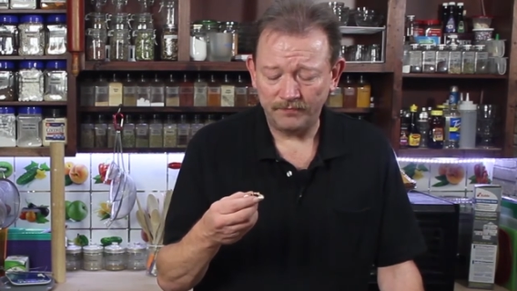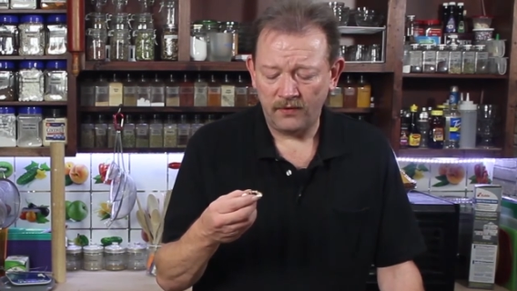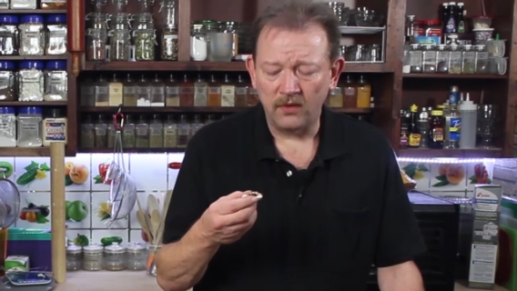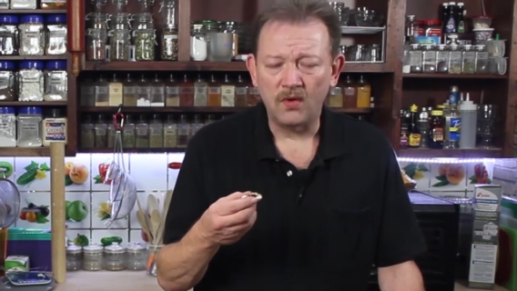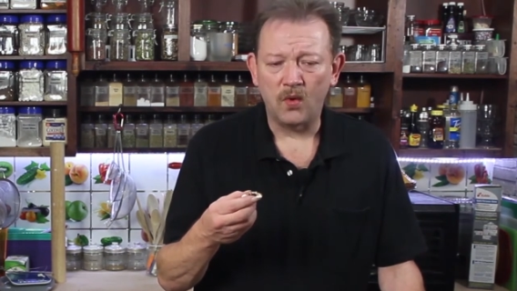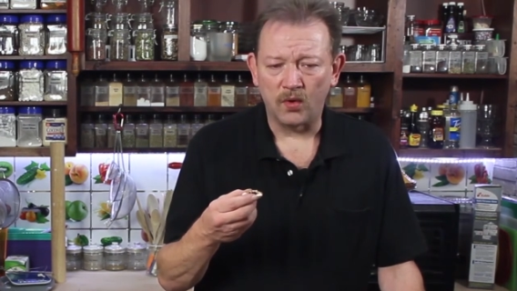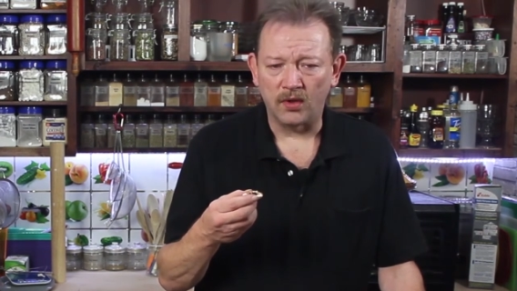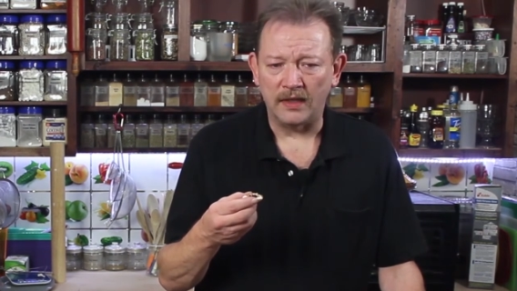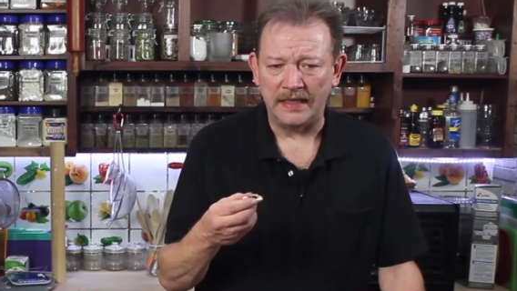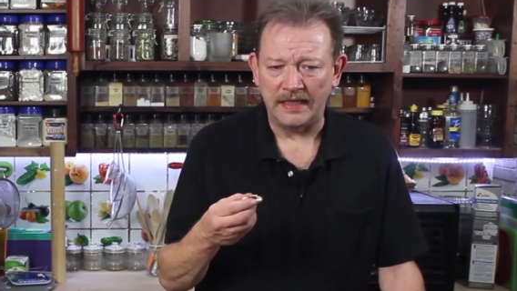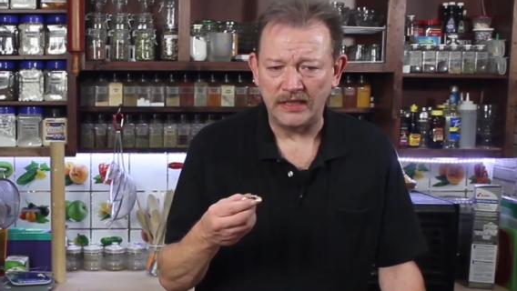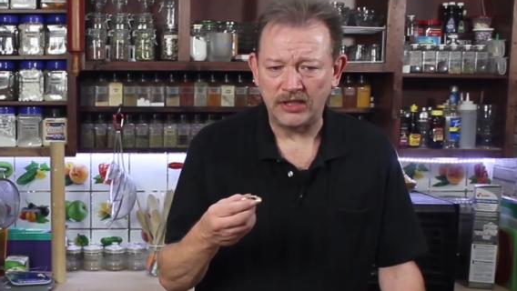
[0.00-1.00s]
full 1/4
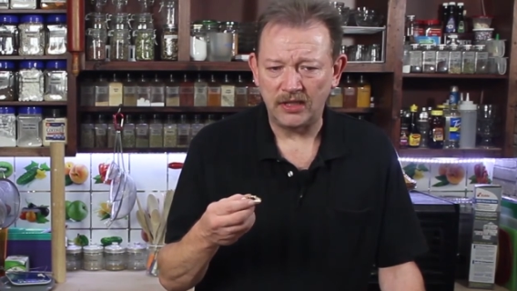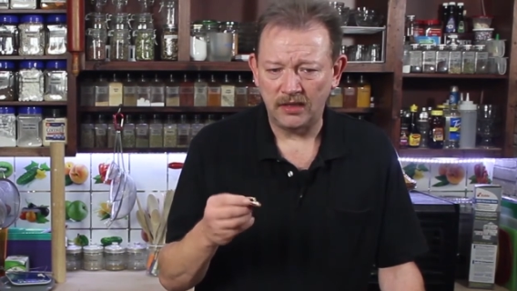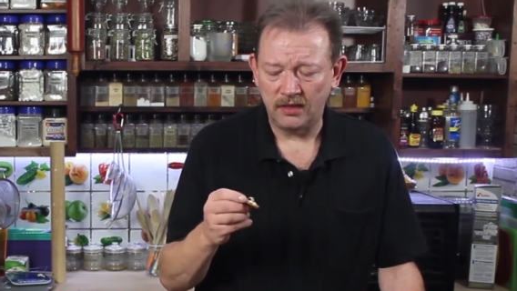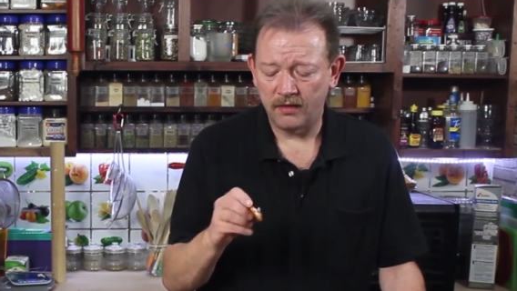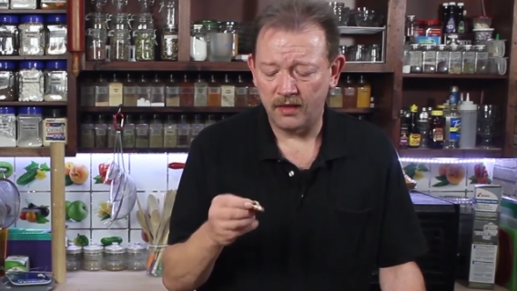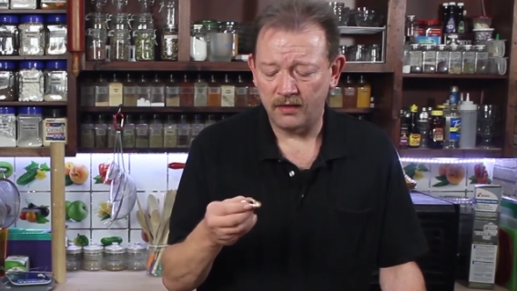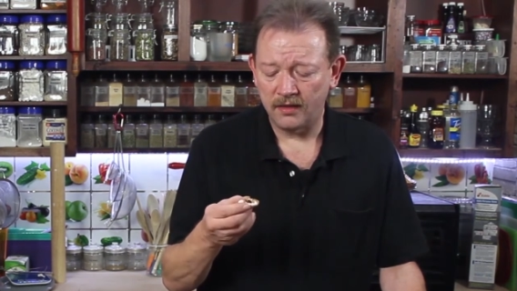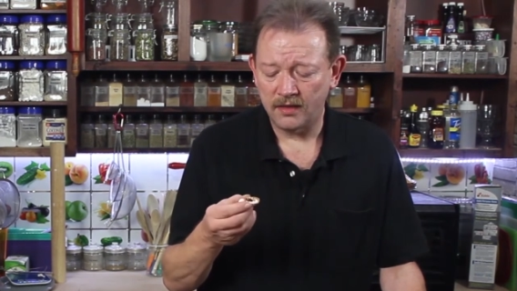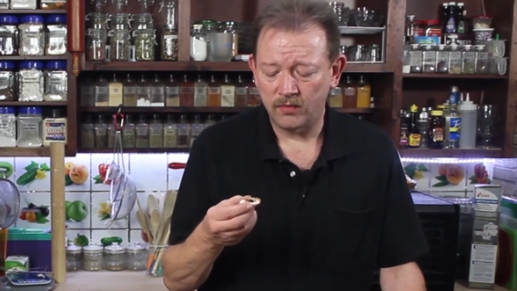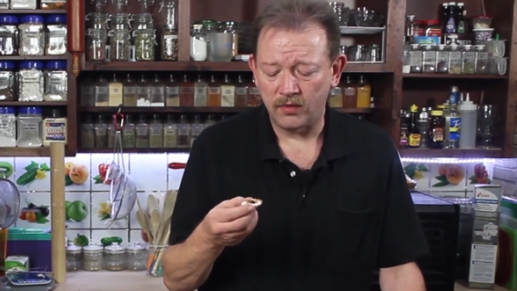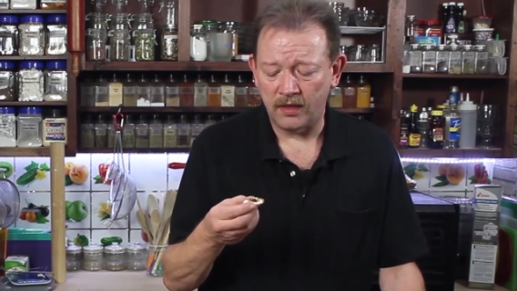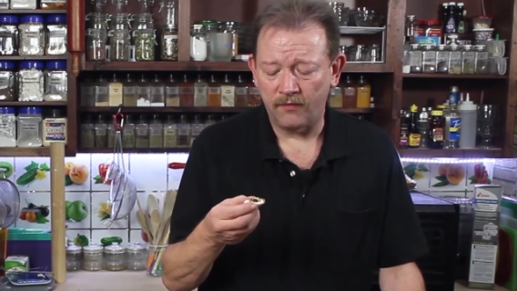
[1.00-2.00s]
inch
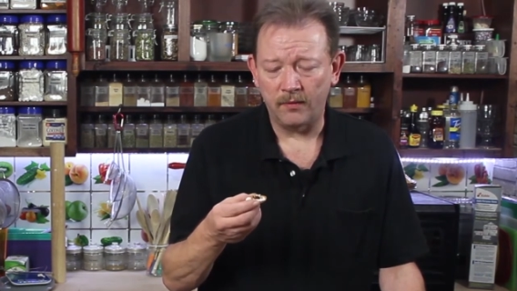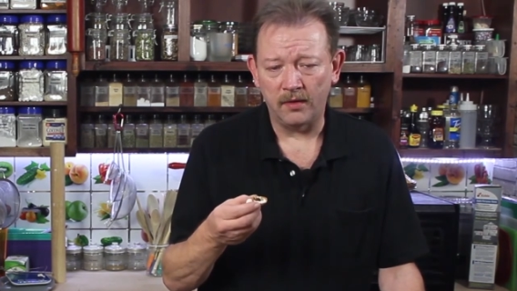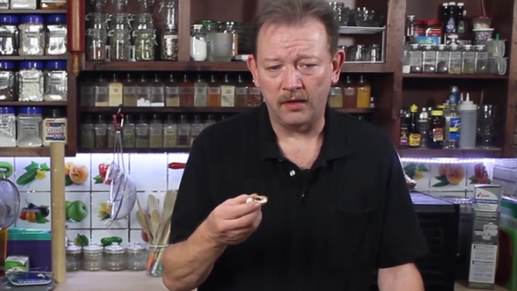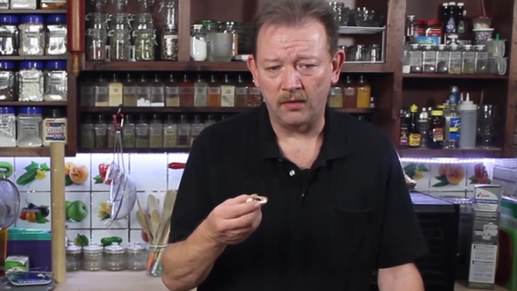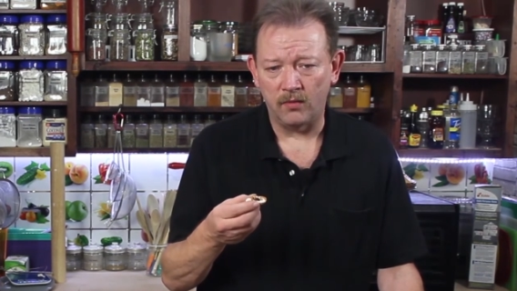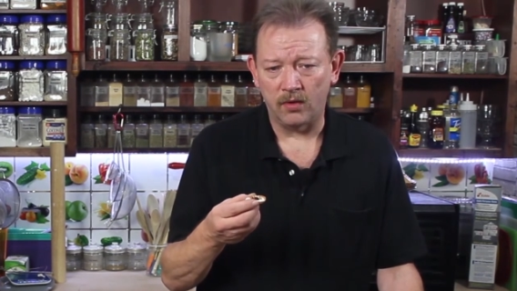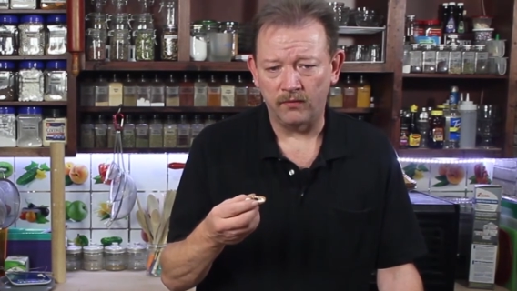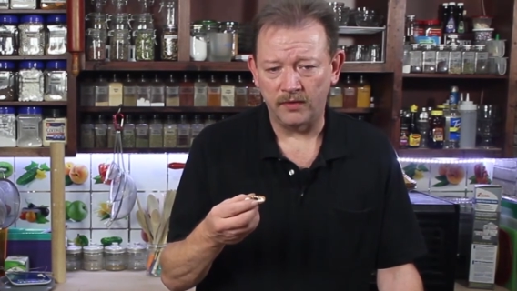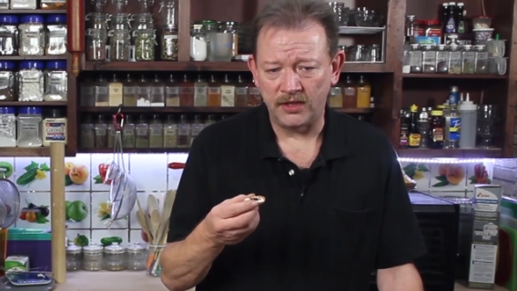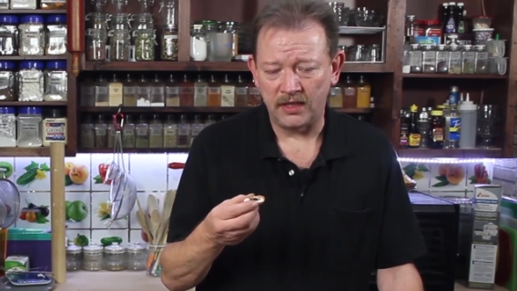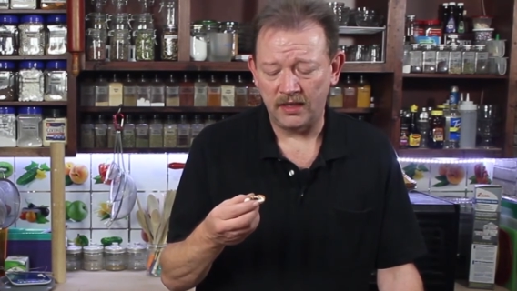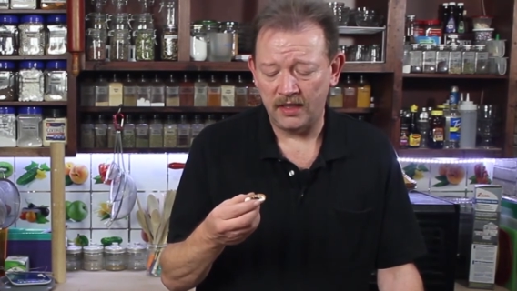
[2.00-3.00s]
thickness would give them a little more
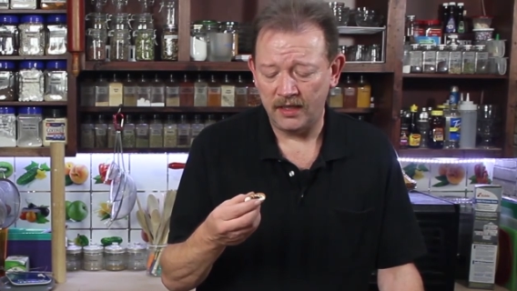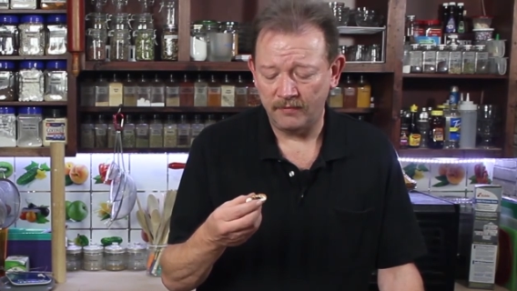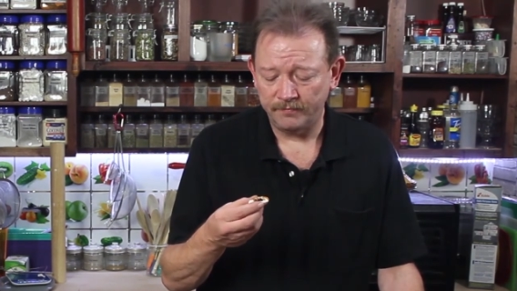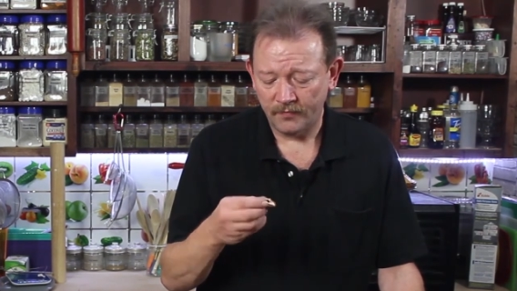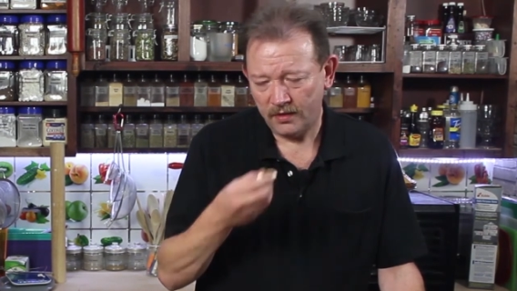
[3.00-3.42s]
rigidity.